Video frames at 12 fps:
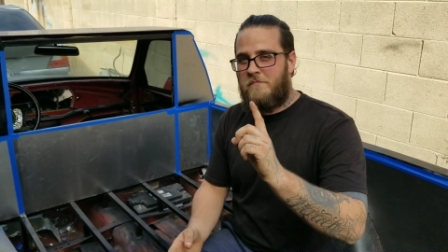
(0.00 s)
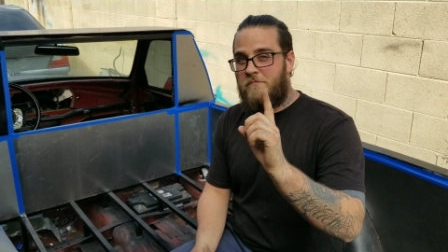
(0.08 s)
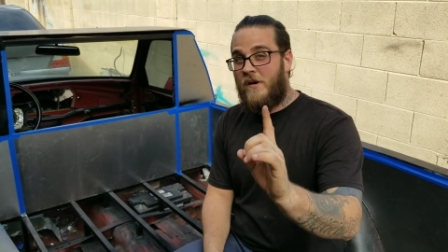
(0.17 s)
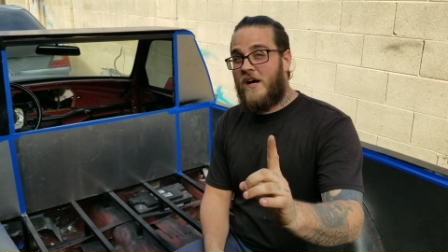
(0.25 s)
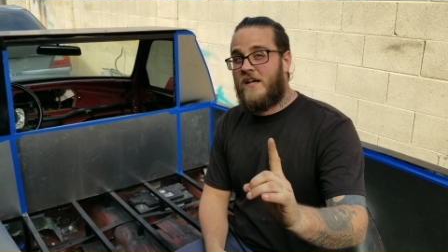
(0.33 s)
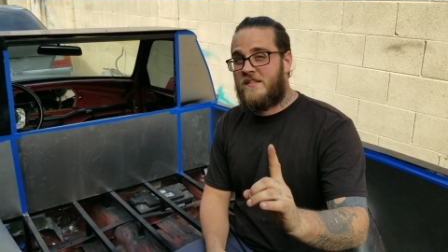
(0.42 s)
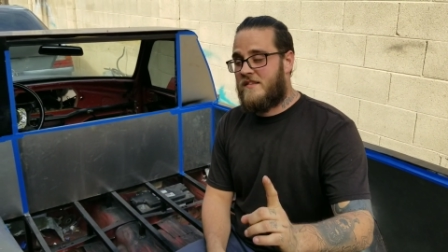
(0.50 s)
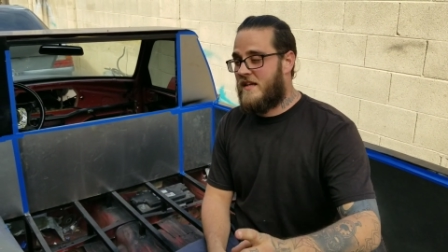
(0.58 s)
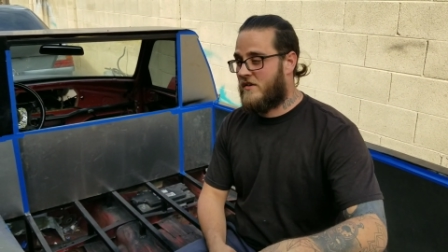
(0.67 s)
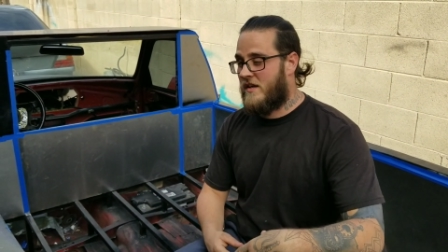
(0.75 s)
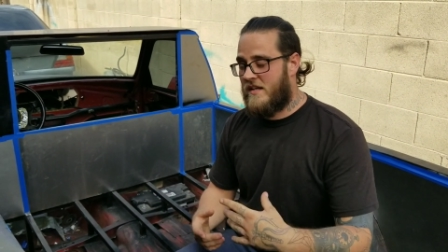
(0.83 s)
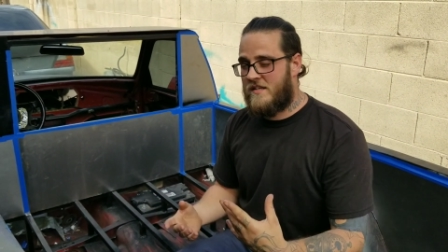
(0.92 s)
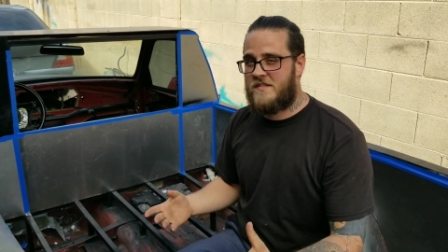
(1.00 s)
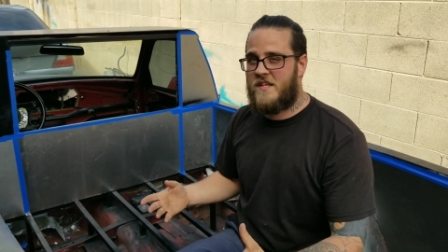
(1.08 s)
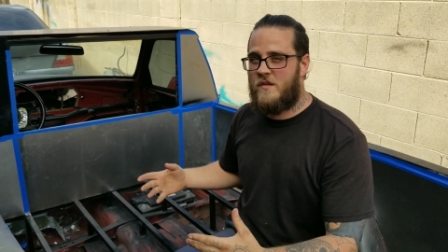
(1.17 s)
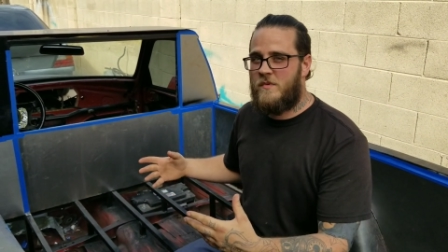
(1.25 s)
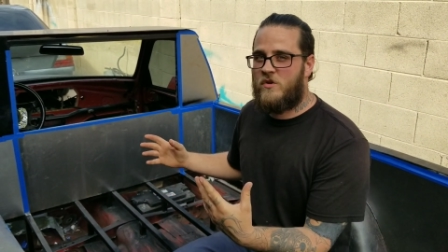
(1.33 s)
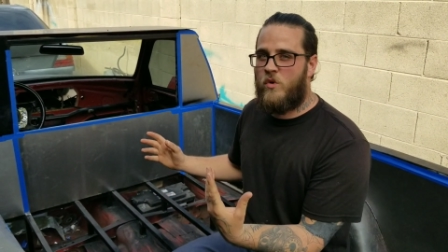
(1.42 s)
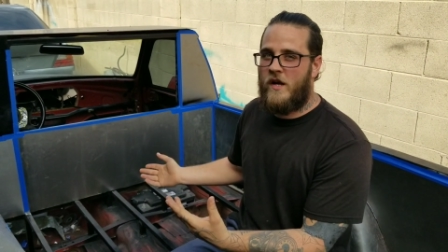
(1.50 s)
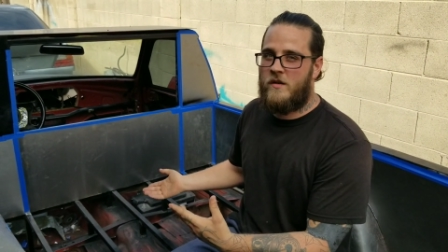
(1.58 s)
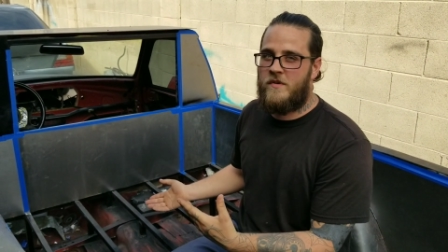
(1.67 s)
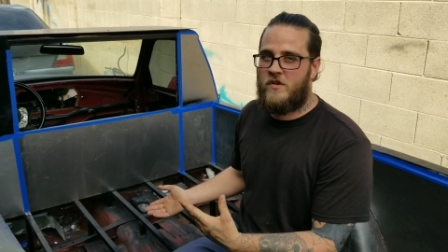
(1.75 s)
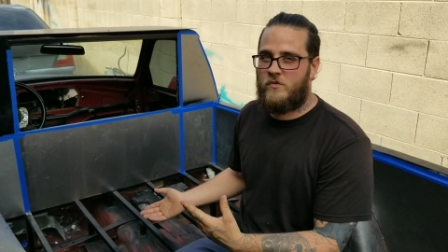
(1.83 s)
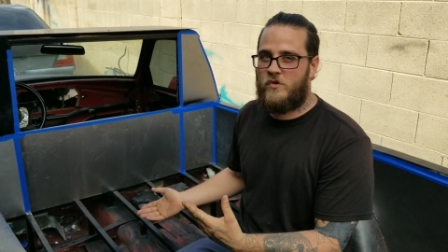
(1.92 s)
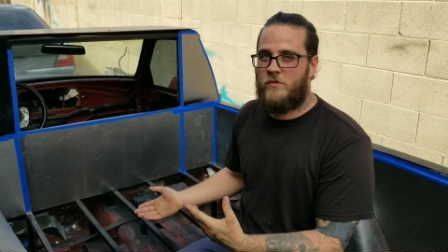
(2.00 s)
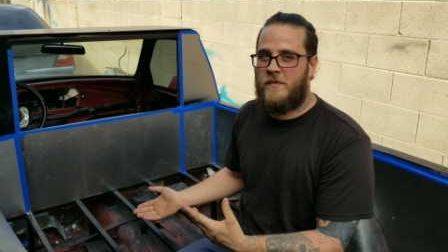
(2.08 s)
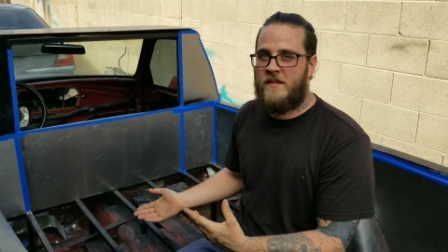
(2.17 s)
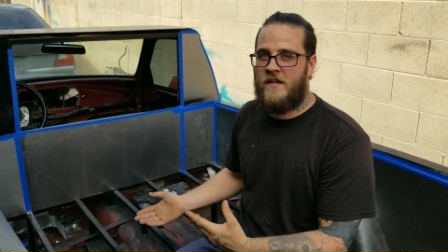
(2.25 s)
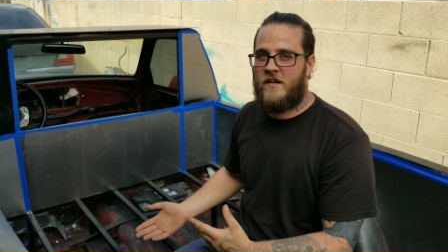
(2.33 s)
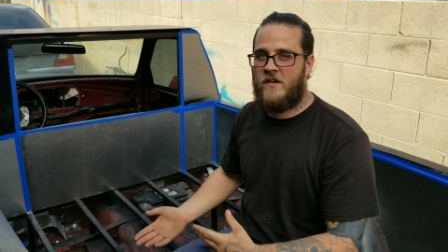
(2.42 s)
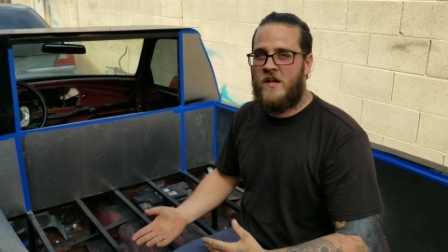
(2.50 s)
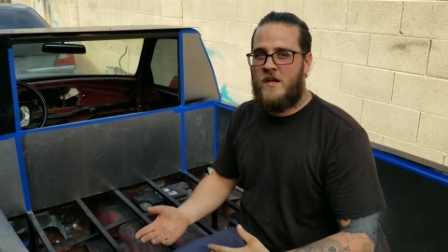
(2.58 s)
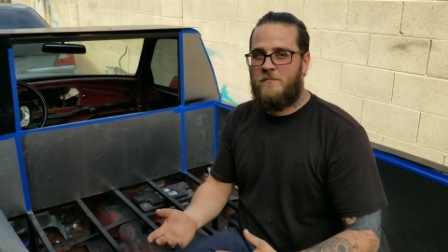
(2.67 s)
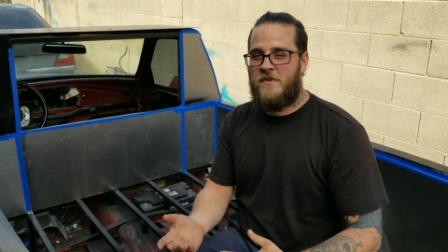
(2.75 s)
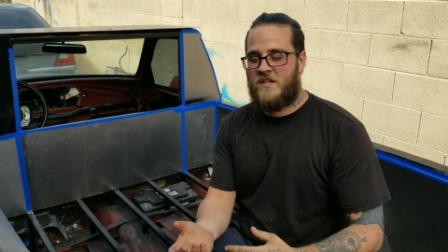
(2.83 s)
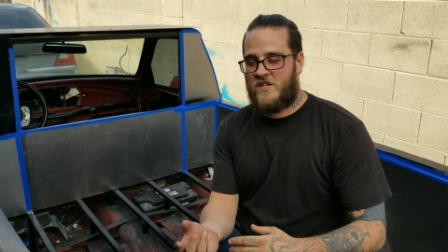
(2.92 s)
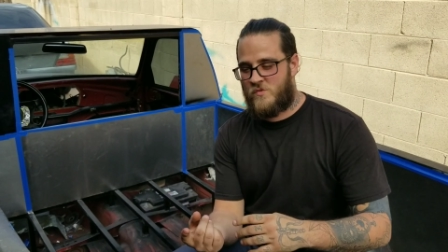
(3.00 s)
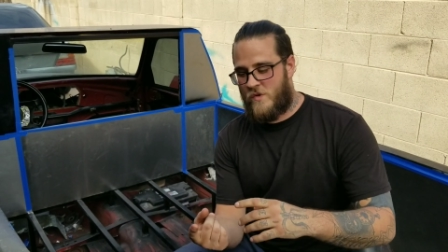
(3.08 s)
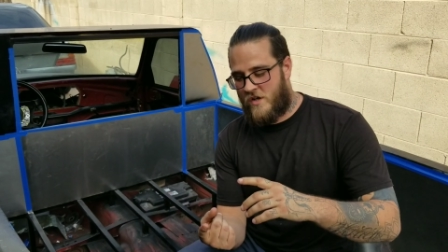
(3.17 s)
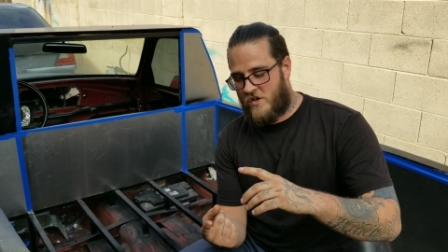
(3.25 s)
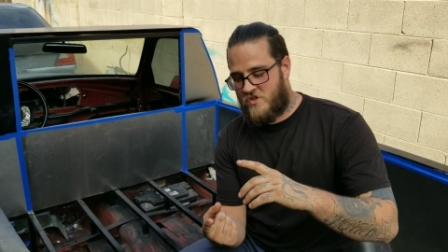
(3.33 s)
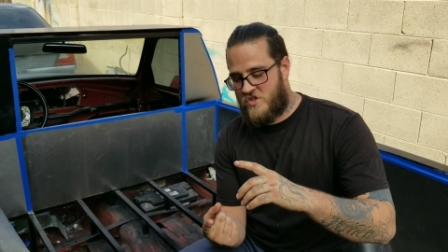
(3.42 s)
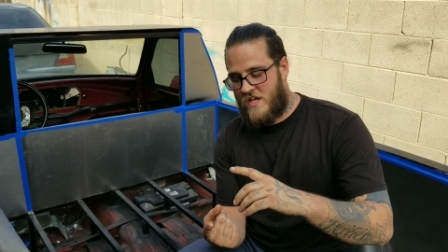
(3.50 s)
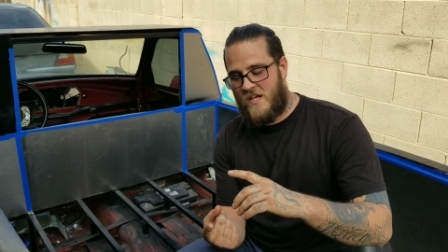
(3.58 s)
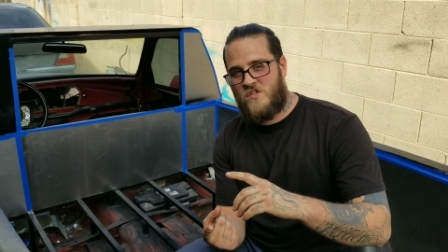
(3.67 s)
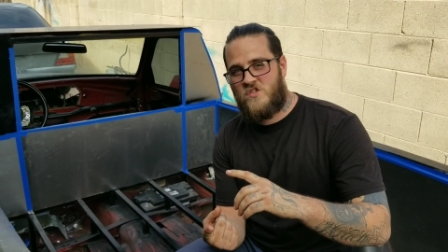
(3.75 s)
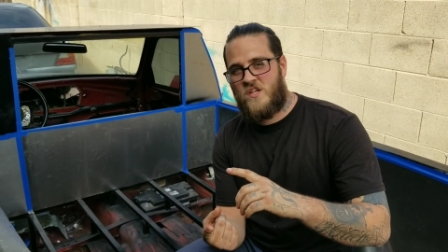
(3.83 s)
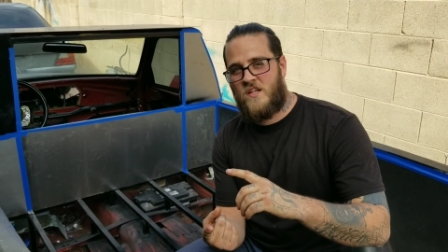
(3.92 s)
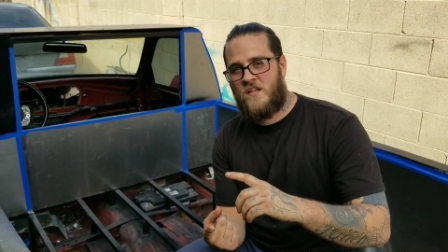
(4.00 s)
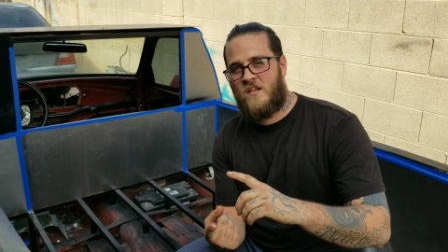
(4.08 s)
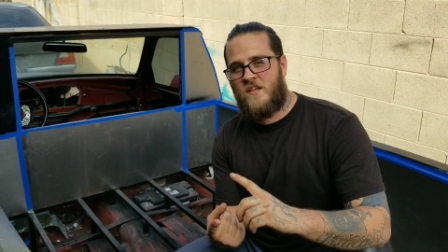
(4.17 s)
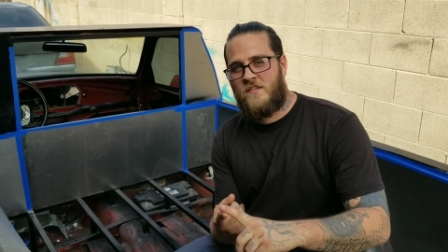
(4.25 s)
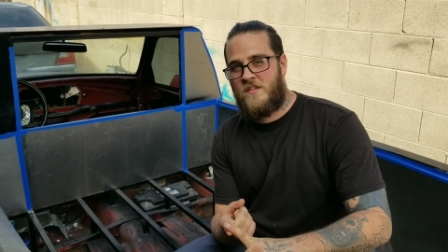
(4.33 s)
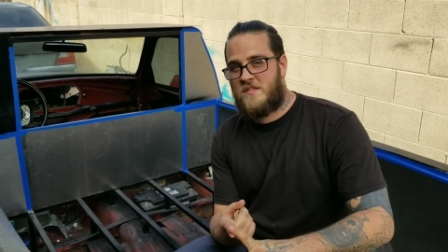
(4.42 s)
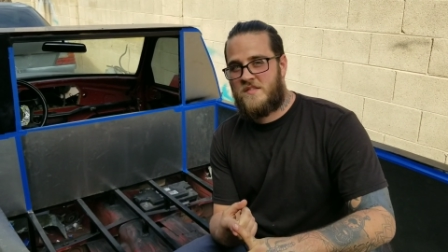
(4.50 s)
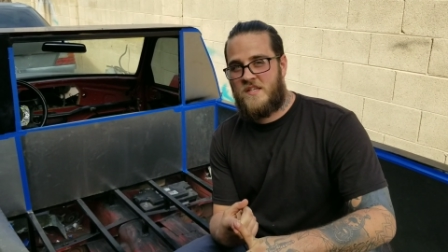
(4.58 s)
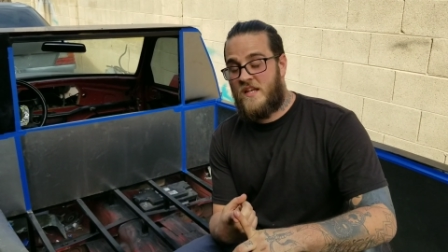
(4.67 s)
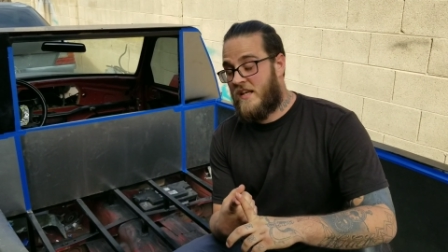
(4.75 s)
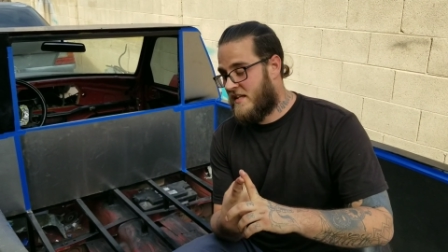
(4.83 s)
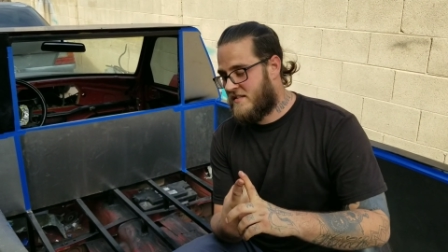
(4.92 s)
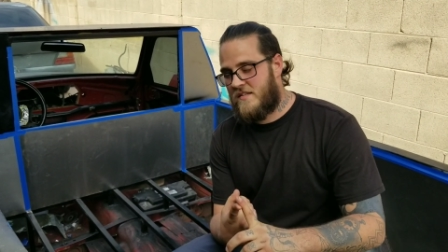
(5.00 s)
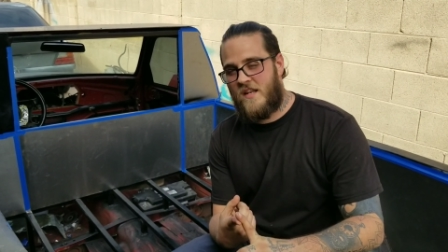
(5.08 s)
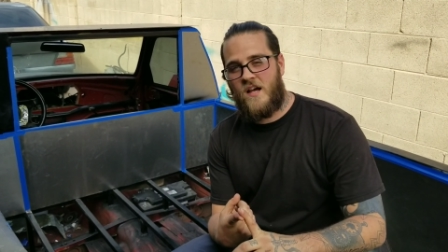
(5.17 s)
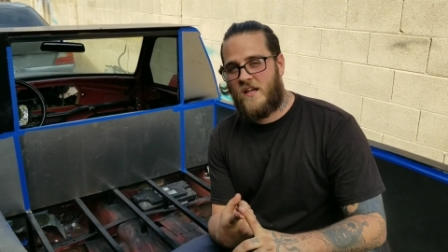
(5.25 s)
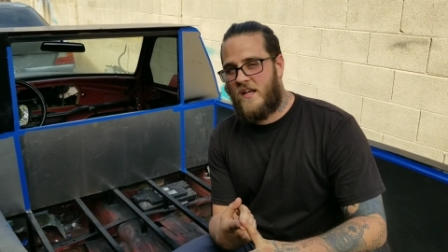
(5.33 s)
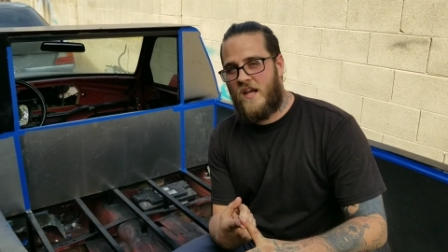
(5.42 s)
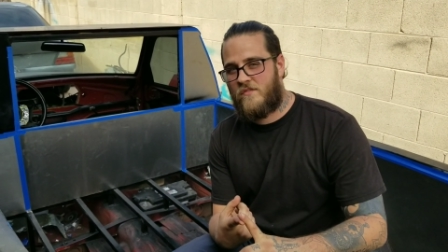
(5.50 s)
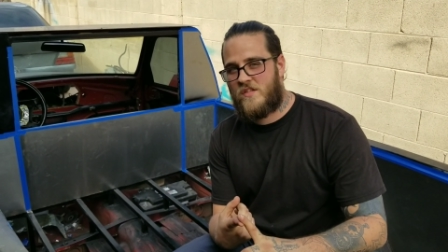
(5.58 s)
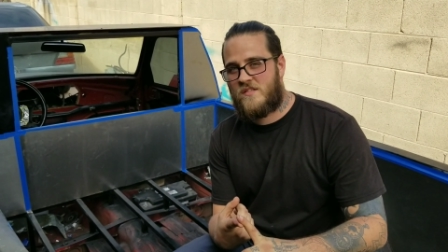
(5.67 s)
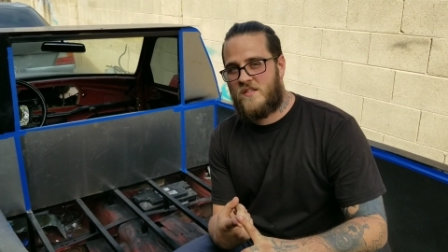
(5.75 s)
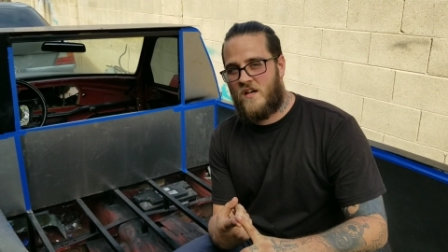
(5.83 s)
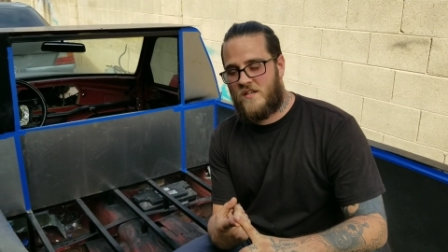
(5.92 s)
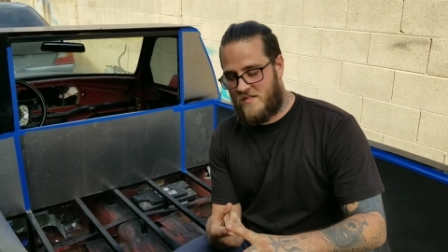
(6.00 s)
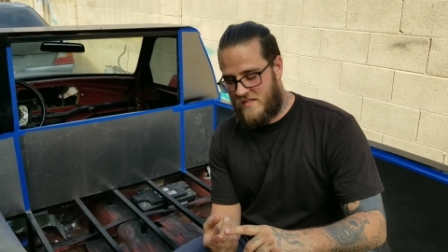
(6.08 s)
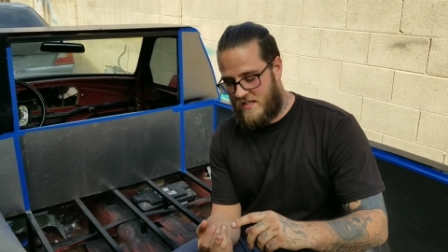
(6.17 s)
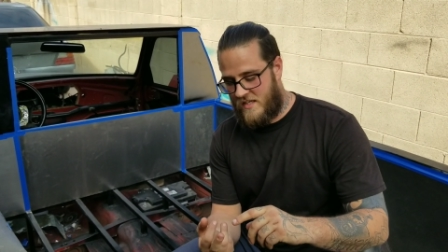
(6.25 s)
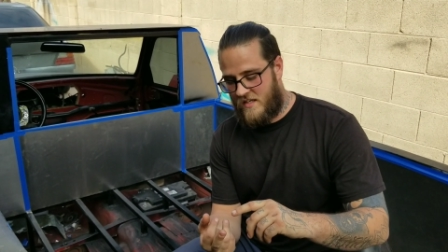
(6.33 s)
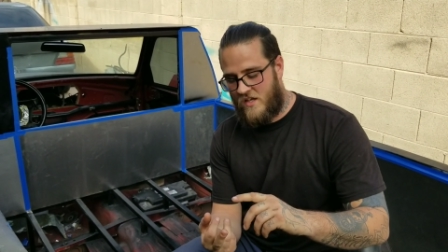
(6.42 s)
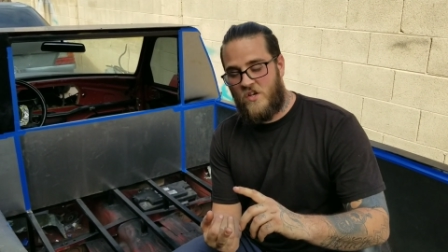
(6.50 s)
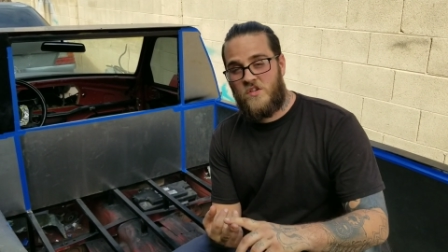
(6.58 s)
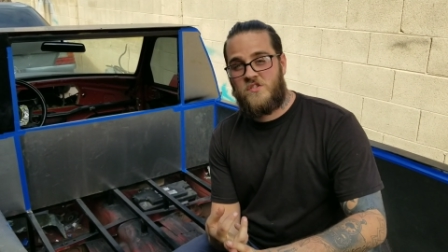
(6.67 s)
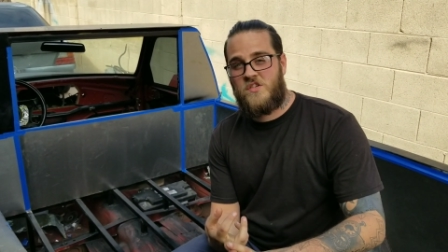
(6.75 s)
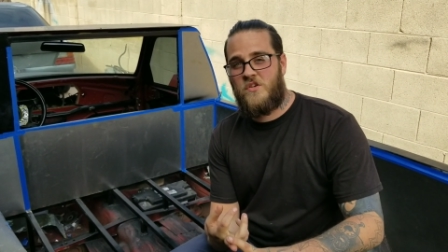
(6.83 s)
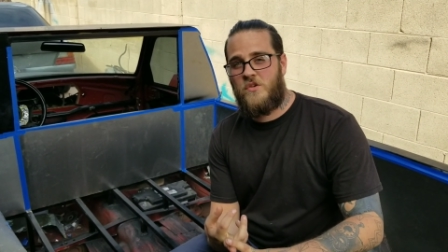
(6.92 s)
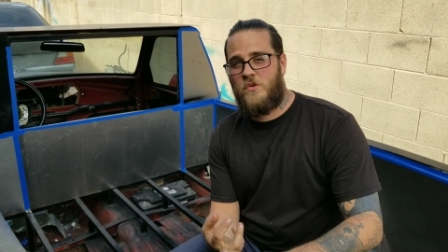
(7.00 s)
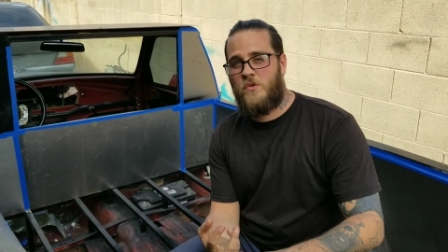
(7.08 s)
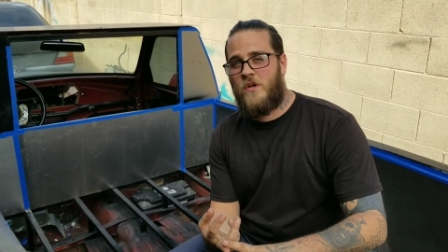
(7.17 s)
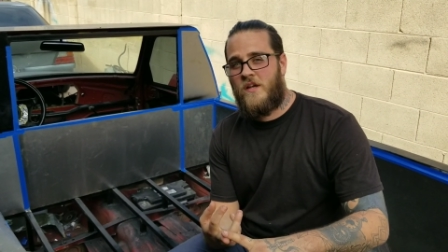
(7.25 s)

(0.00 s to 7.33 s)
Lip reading: But there is going to be quite a bit of room in there because we are changing the seat. It's not going to have the stock seat. 2,